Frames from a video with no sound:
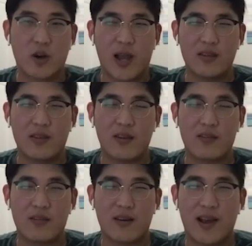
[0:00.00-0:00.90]
So
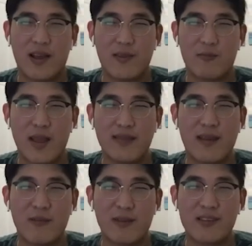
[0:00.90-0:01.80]
I
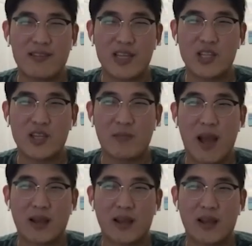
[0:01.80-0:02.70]
made that
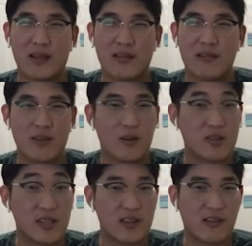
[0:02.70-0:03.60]
realization back
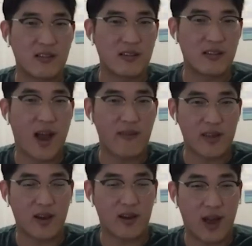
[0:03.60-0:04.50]
in senior
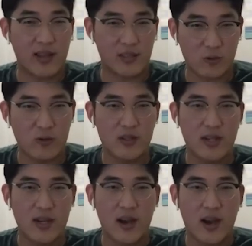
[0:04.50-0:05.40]
year of high
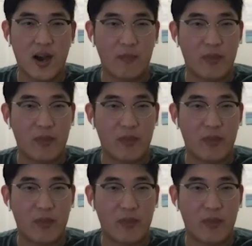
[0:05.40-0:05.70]
school,